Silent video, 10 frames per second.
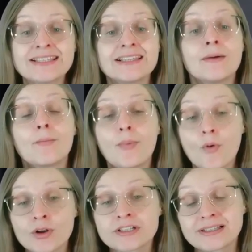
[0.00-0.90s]
is an
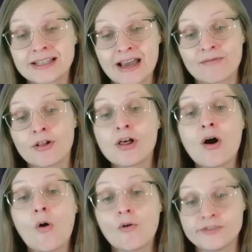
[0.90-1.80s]
important level
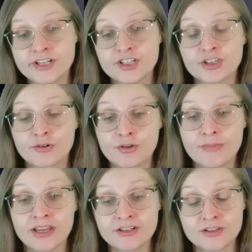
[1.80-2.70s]
of digital
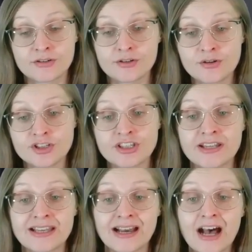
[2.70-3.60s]
humanities research
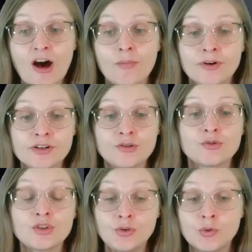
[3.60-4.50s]
that can help
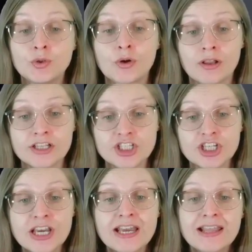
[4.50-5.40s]
produce new knowledge.
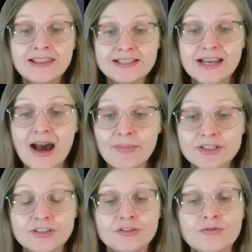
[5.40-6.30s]
This
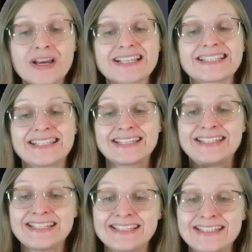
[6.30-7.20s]
happens through a
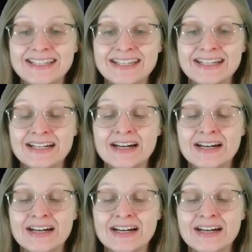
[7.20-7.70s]
strategic